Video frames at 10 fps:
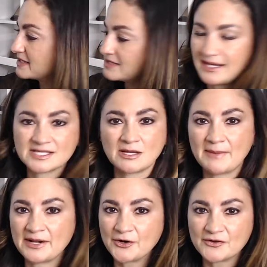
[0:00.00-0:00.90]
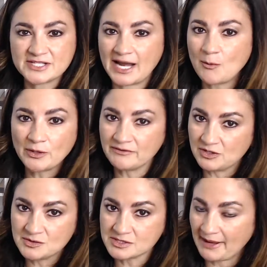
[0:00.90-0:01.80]
then it gets on my nerves and I won't even
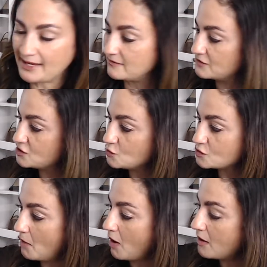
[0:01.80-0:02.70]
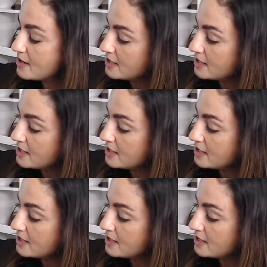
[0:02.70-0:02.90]
use the bag if it's too small.